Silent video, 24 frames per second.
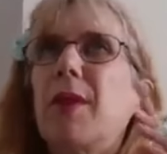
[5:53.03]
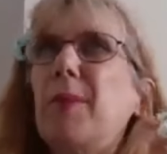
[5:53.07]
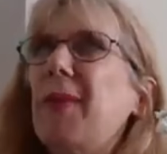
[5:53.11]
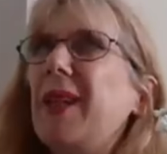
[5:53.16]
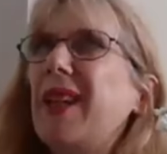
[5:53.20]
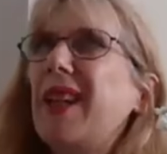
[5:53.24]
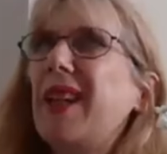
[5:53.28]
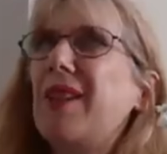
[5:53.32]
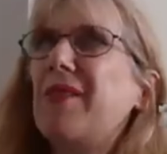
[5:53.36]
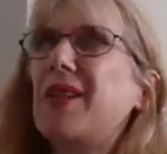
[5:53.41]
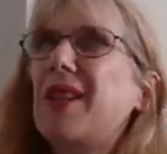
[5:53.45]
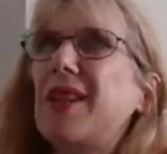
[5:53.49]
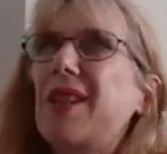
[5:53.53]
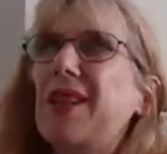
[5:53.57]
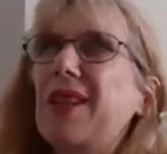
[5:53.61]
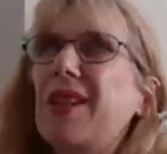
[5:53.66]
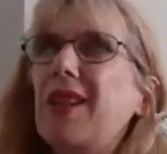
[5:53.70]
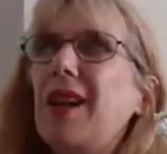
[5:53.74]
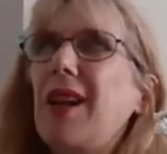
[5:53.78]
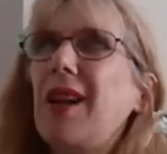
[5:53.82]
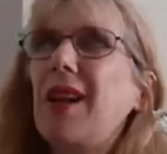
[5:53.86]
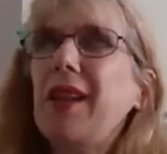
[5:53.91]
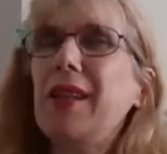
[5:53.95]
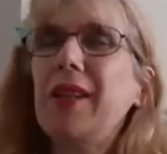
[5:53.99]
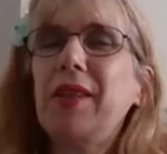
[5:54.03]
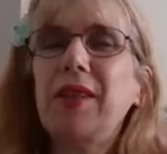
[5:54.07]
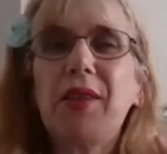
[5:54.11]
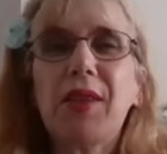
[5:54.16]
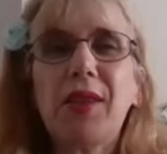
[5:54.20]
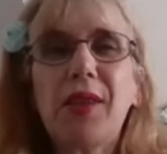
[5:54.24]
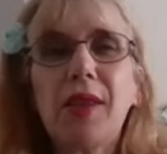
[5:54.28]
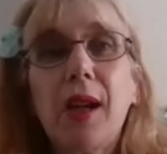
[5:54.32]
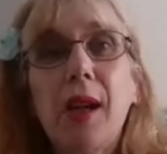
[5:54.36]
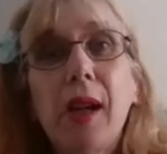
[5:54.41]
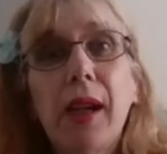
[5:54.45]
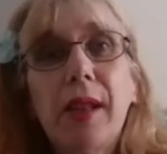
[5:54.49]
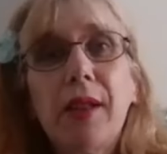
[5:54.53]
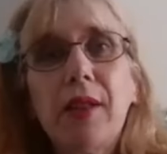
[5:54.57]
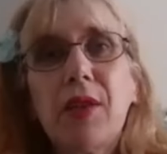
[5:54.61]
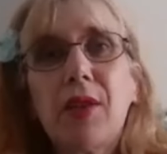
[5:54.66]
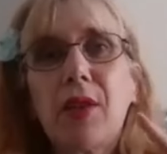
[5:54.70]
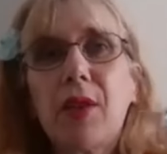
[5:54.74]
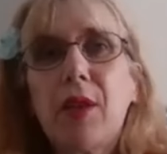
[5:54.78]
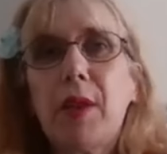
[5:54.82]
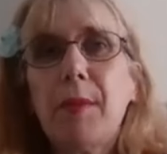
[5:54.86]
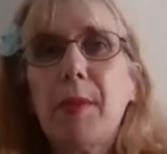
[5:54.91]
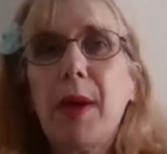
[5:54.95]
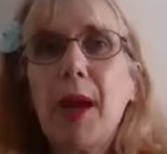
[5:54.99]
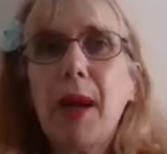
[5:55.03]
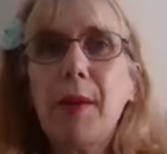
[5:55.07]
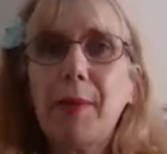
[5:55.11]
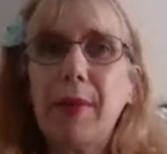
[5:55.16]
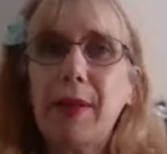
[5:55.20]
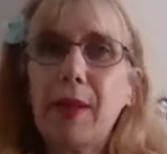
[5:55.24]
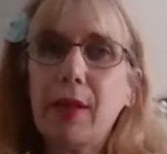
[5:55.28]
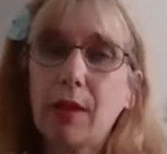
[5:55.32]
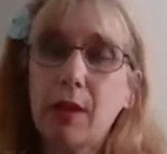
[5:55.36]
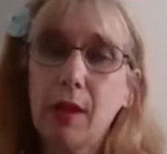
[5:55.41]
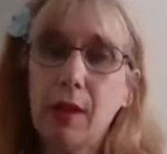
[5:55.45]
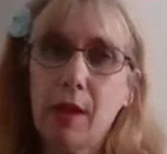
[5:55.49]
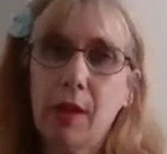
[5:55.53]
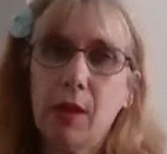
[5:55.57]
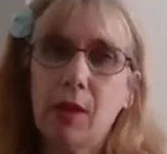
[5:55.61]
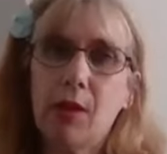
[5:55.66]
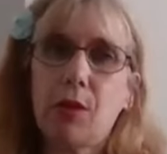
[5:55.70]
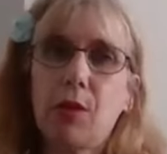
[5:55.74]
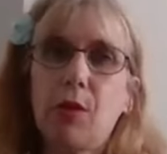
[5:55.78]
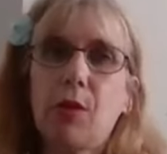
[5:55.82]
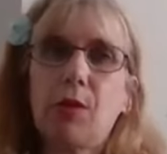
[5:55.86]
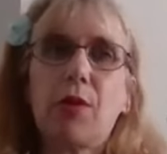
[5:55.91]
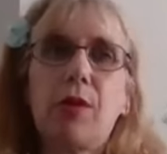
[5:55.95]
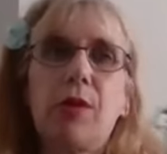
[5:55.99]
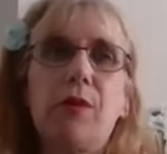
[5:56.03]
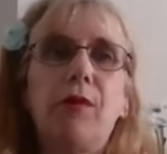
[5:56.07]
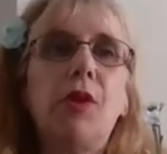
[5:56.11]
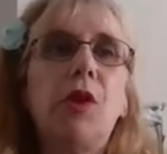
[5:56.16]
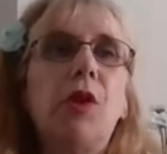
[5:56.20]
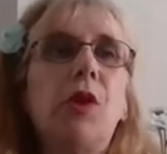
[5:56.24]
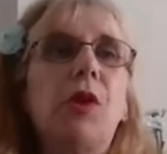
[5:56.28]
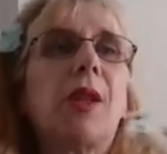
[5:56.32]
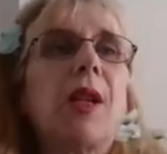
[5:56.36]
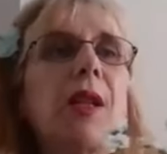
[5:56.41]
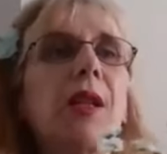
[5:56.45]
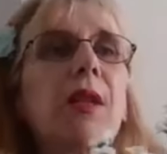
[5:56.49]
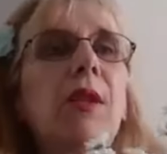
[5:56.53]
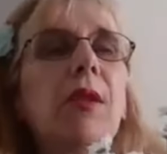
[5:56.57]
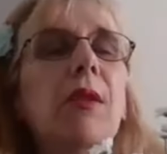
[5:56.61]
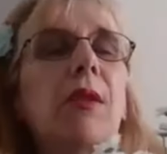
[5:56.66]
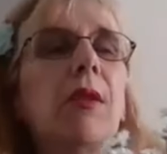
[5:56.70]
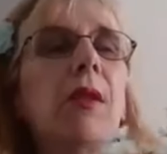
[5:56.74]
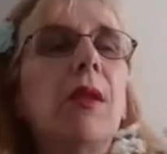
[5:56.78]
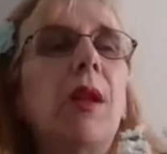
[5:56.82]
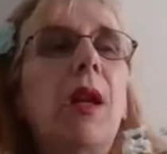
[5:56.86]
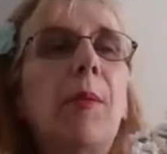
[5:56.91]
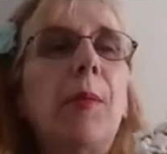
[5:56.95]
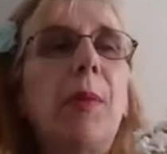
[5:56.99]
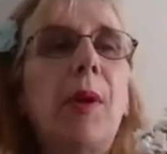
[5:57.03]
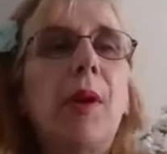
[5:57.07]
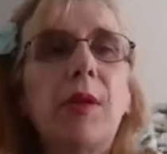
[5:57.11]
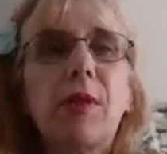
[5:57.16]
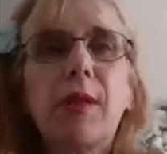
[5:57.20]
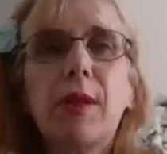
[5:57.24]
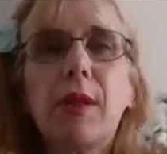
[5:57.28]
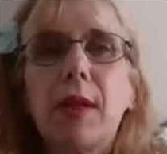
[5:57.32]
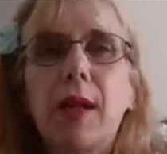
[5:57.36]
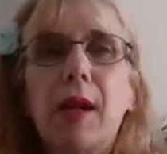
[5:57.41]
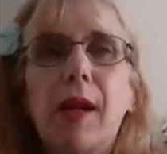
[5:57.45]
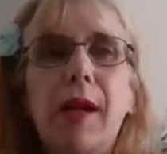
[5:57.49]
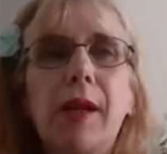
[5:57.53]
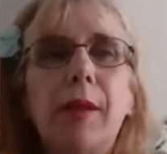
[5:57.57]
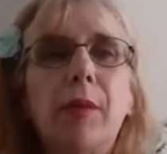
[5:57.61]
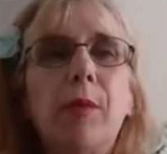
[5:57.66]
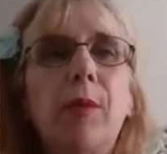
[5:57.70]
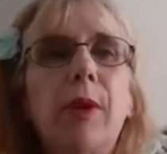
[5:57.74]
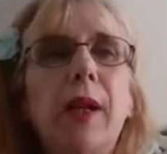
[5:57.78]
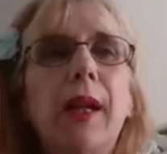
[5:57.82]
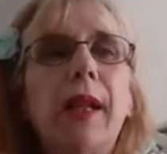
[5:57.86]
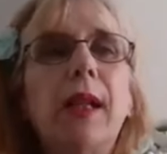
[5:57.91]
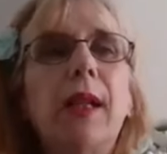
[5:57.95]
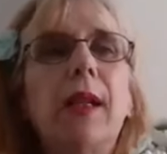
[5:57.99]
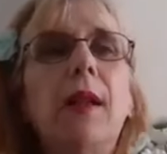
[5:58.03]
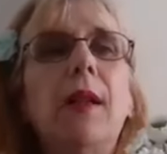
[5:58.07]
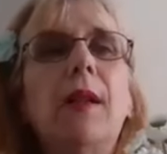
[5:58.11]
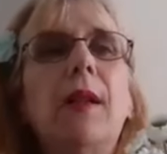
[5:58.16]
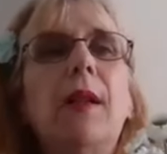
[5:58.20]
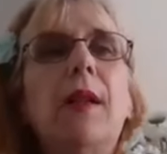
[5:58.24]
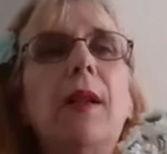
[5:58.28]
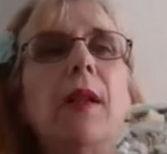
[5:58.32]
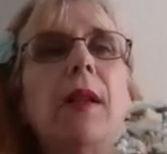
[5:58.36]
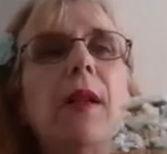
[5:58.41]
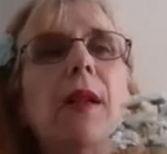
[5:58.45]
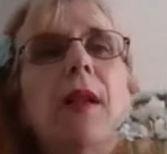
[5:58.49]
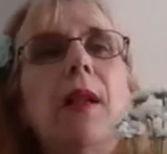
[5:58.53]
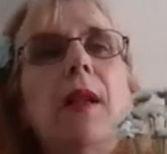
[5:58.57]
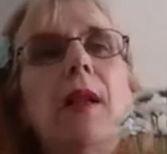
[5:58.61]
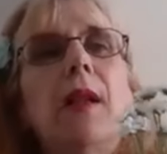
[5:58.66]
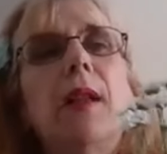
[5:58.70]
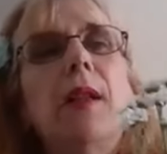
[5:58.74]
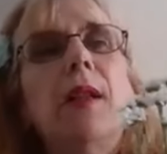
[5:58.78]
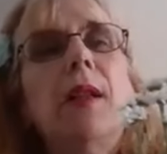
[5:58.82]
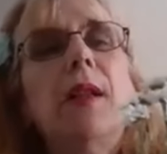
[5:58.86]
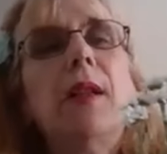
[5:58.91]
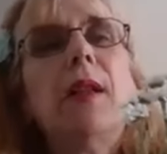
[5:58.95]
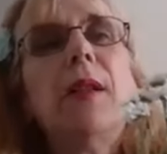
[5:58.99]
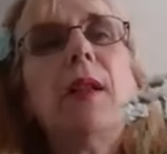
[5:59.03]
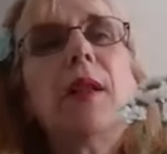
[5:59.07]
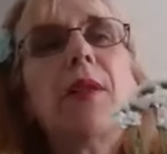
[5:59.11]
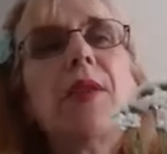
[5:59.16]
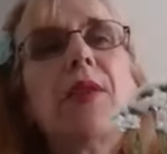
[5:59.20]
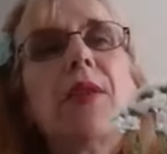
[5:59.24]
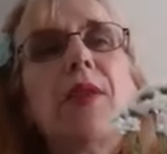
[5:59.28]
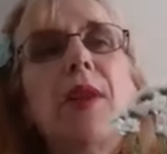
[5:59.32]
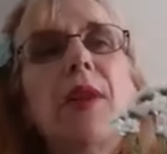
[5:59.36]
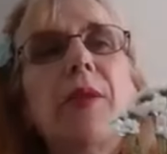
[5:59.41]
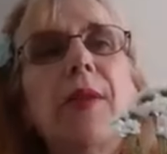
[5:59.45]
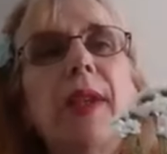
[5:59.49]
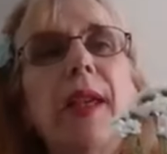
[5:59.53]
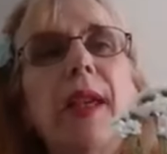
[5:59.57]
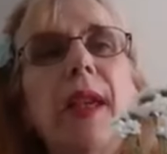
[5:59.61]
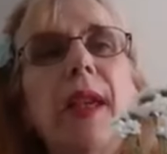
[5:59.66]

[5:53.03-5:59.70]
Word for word: I'm hearing Tyneside, so it might be sort of Newcastle upon Tyne way. Uh, so